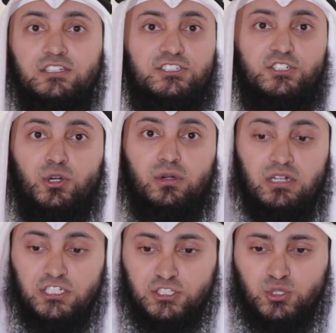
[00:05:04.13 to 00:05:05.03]
it's your
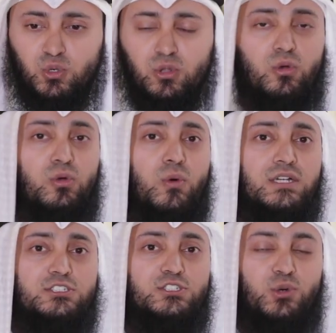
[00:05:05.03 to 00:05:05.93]
school or
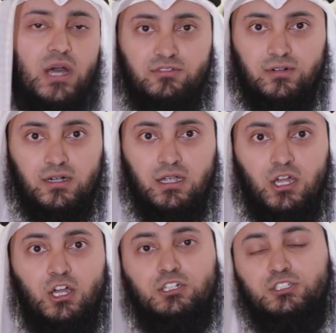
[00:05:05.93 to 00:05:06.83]
whatsoever.
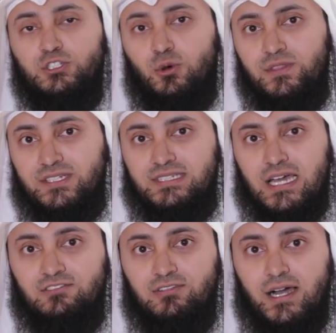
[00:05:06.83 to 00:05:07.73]
So this
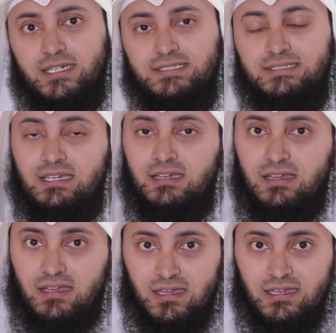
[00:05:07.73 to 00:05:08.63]
advice
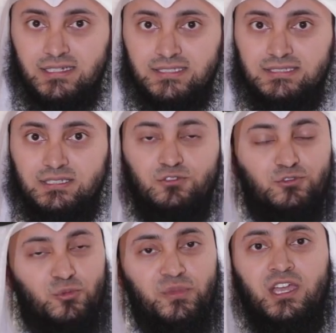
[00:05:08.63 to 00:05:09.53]
is
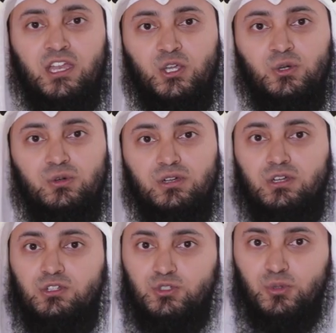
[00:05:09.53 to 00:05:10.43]
for me and
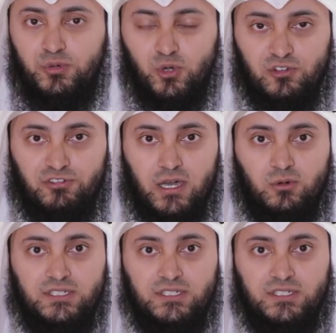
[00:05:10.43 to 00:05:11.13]
you to purify